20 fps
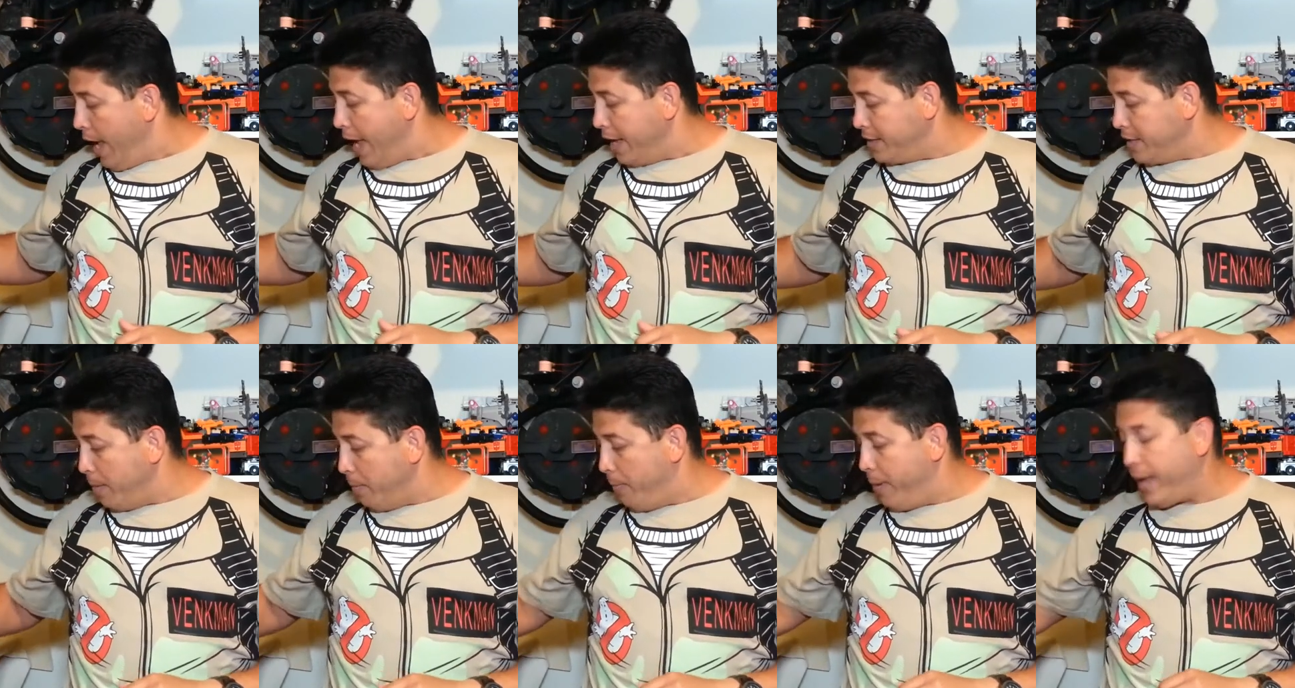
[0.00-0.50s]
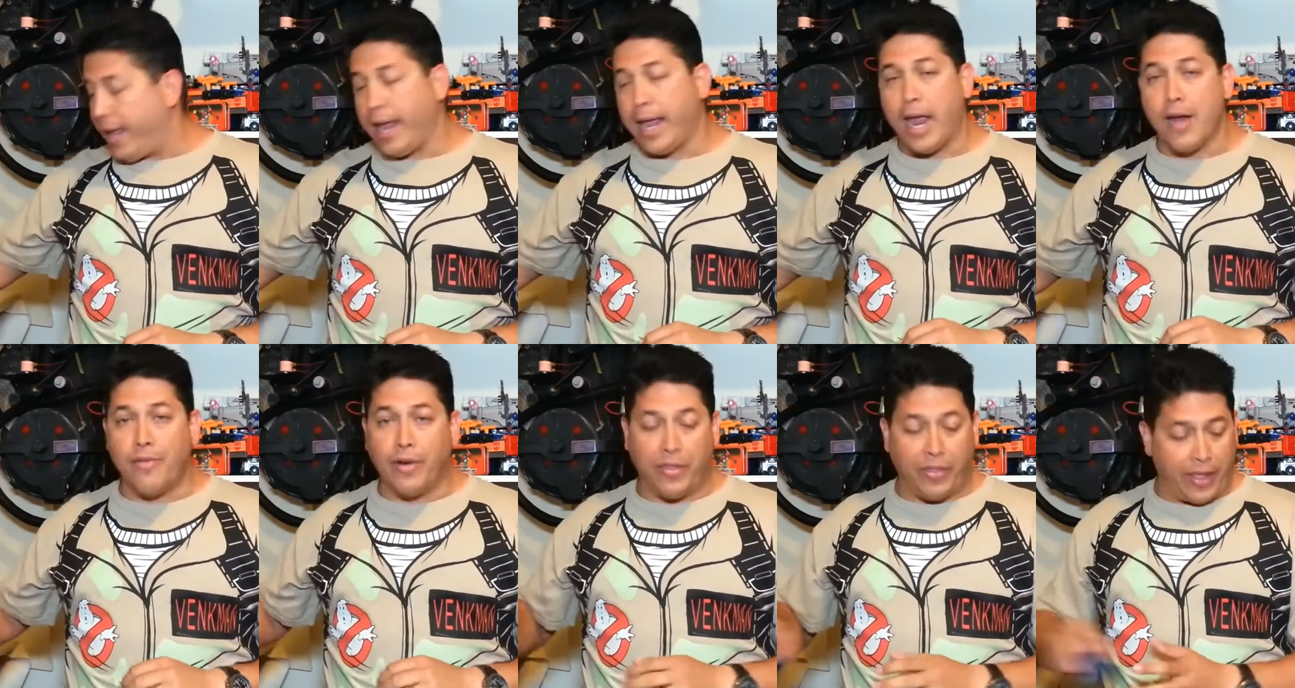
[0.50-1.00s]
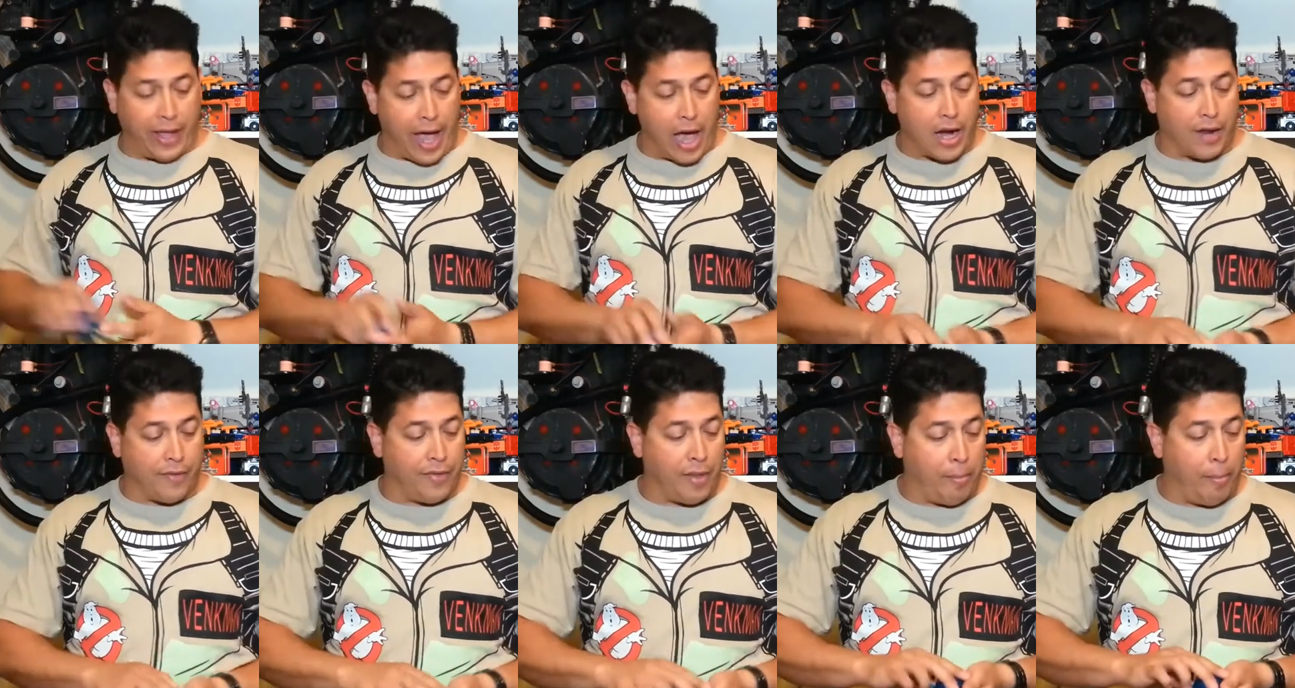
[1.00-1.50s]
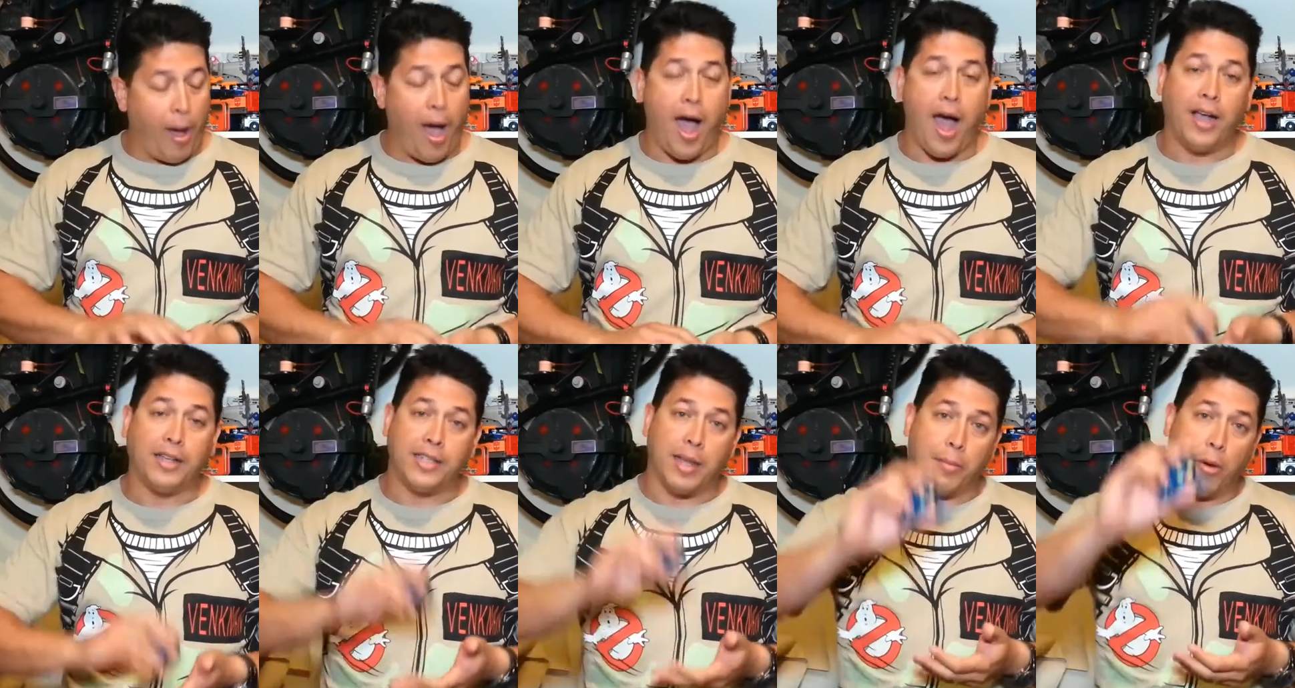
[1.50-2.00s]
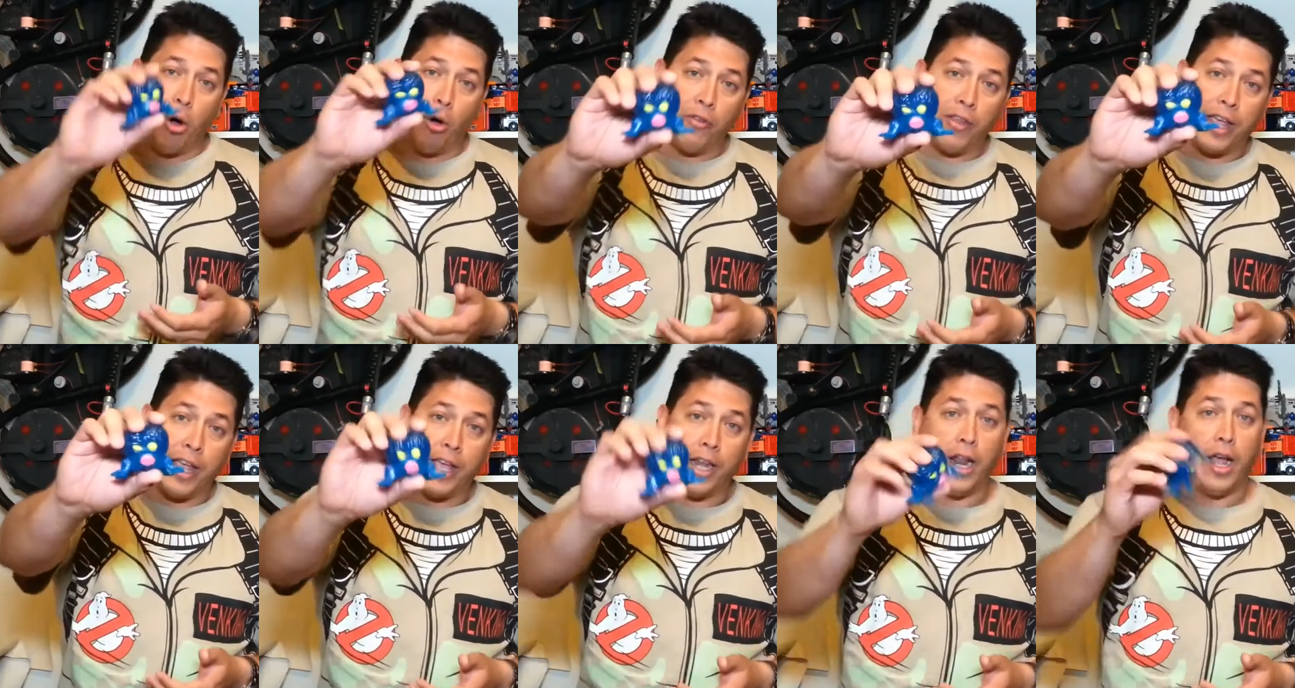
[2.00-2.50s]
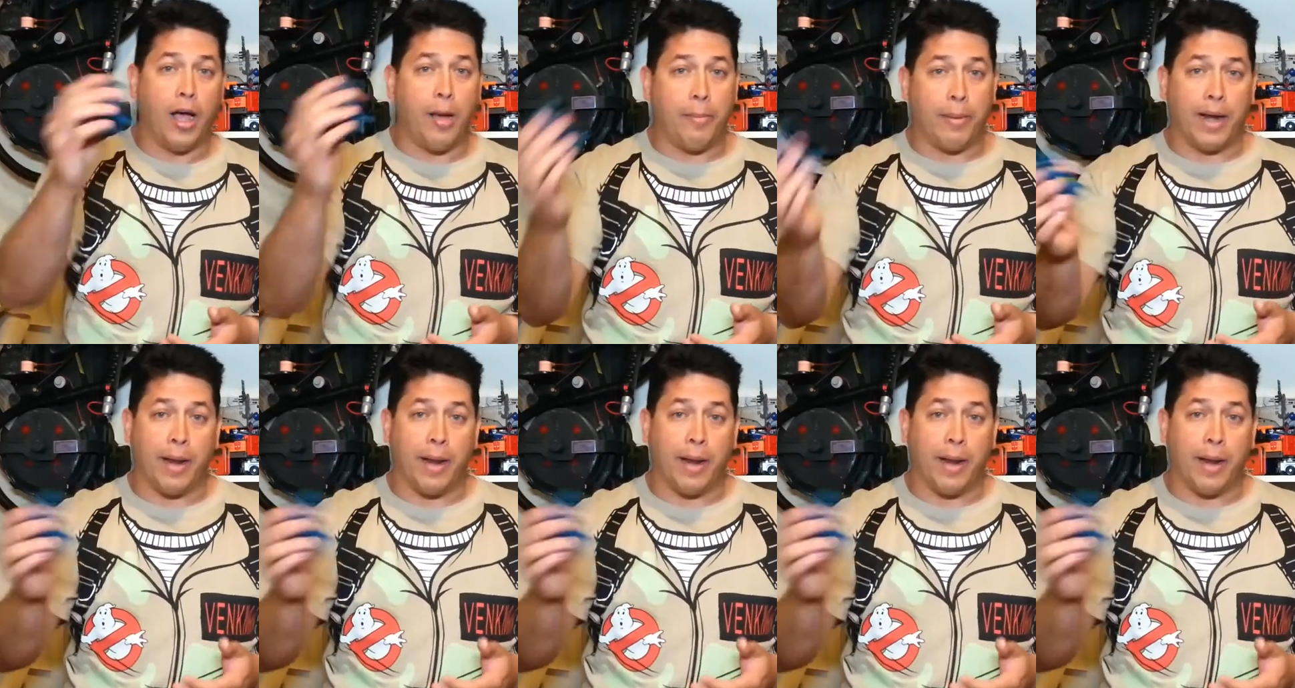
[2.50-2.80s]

as I'm picking everything out of the box, I'm holding it up,